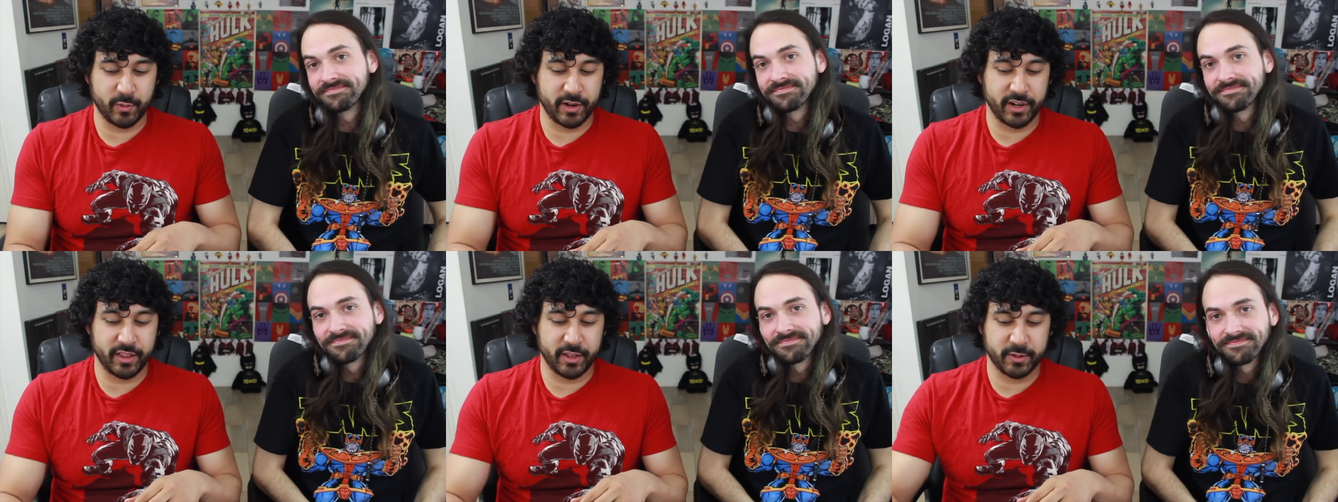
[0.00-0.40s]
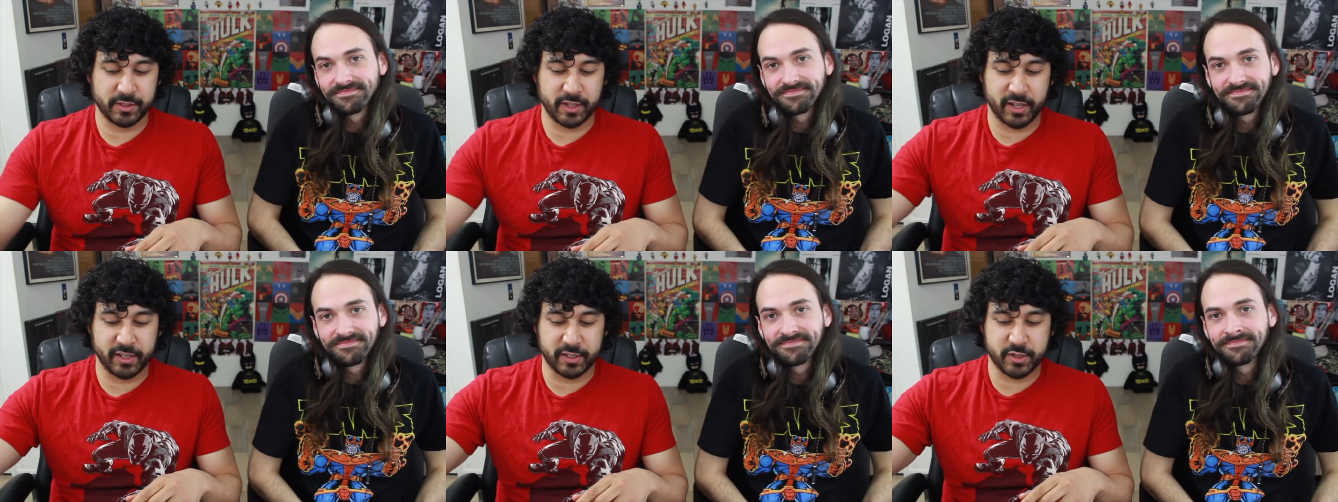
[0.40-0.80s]
Speaker 1: one of those
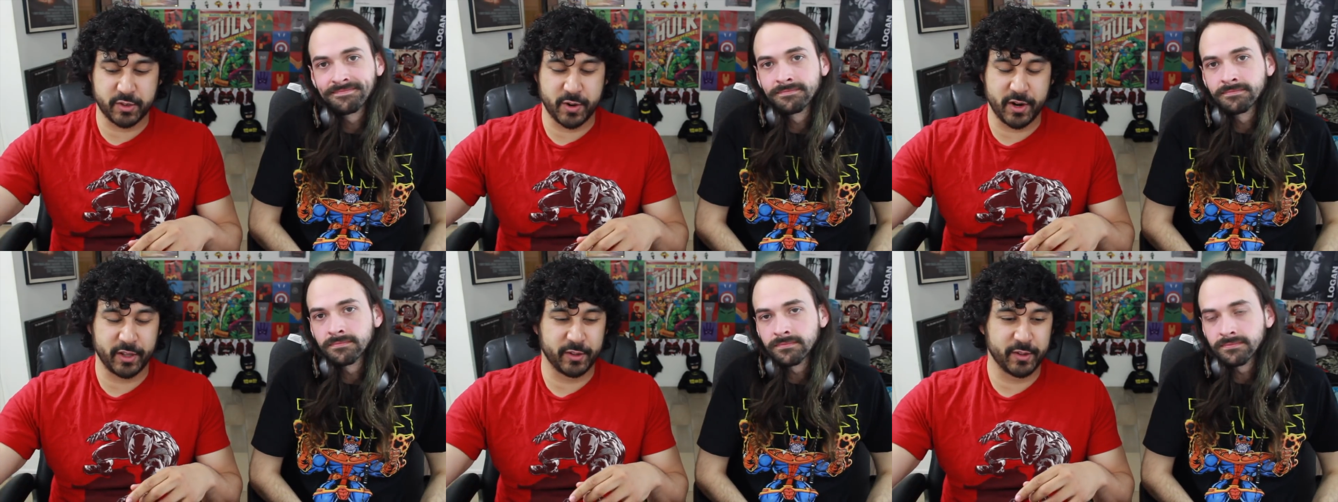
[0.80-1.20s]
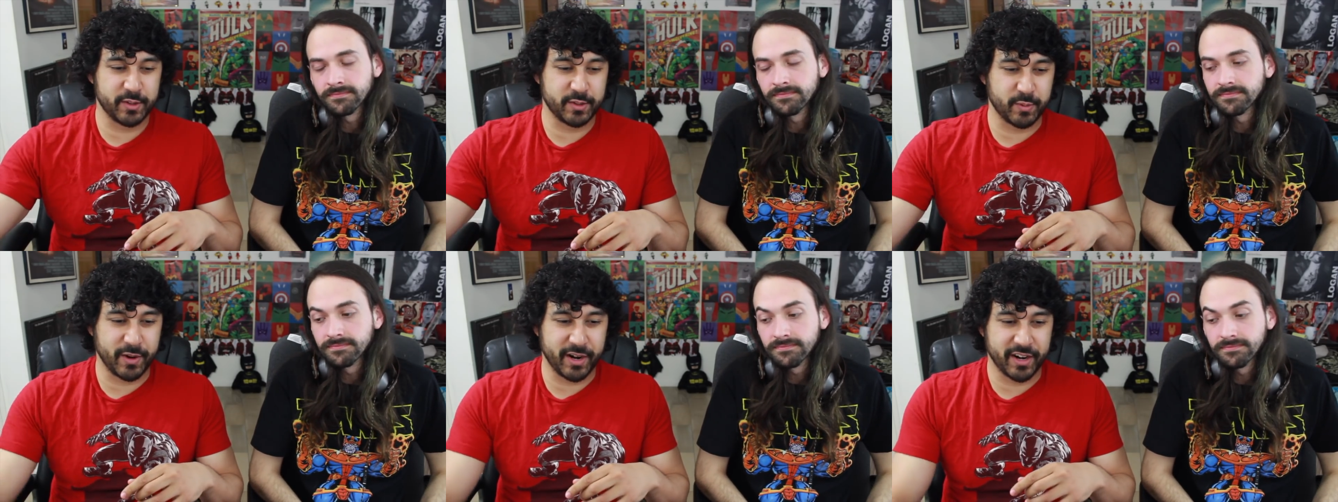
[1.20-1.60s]
honest
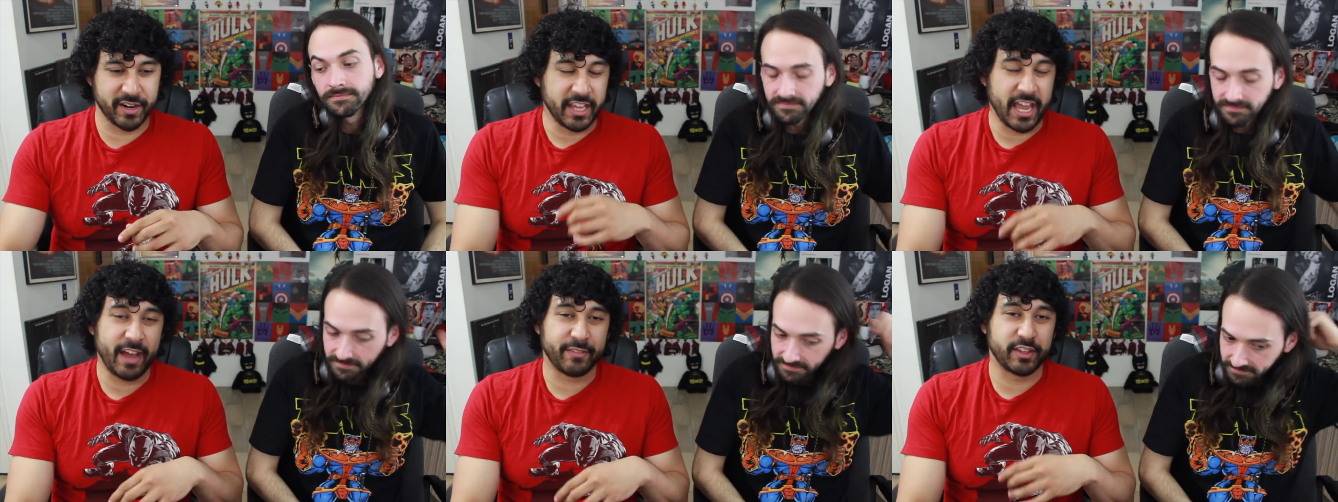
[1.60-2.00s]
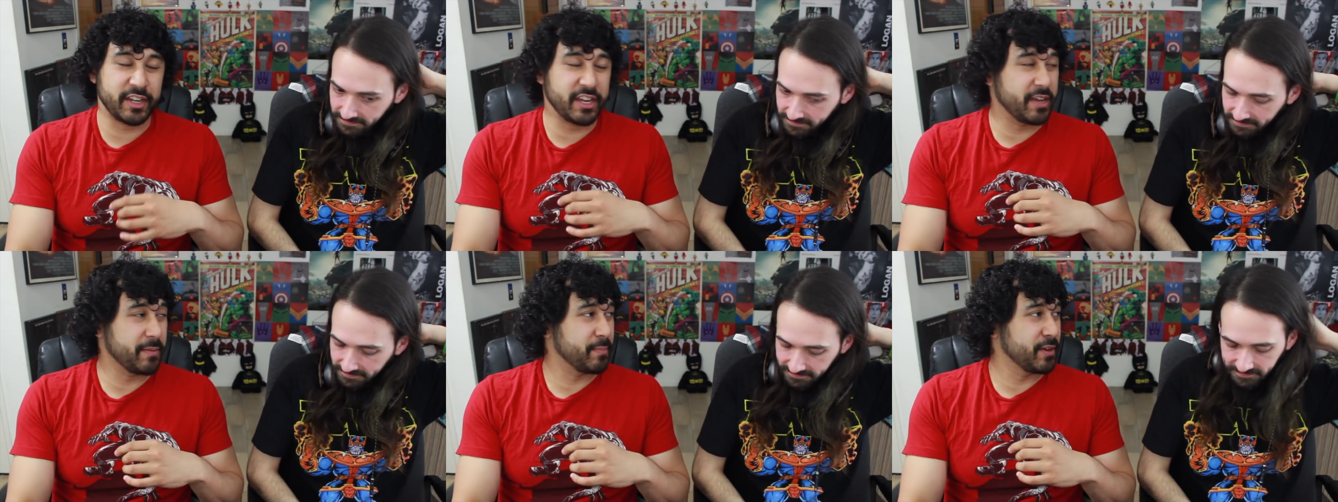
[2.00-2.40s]
trailers where you have to
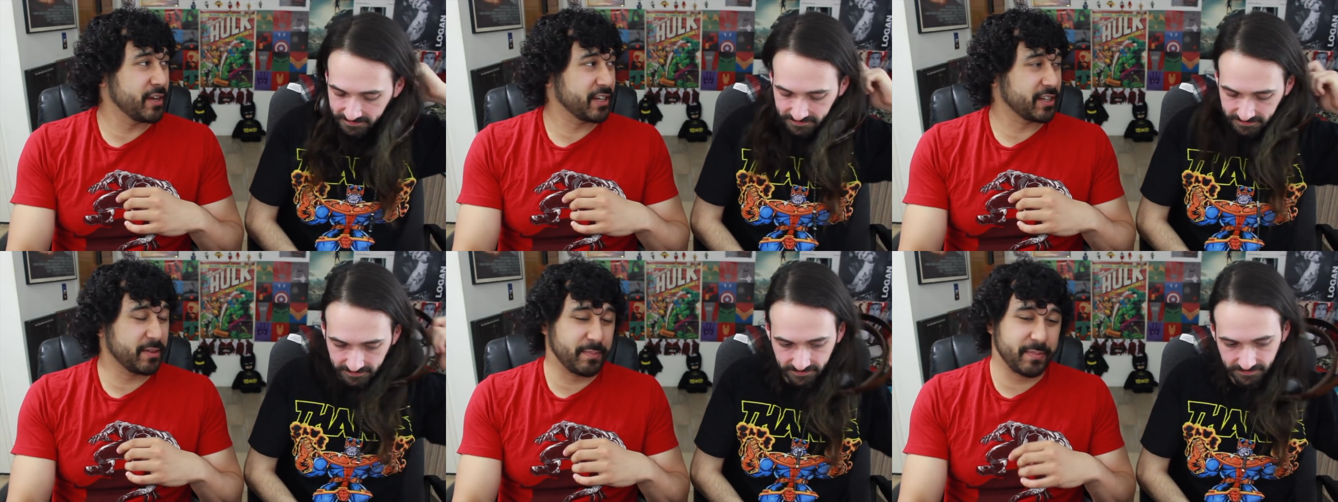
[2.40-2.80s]
nitpick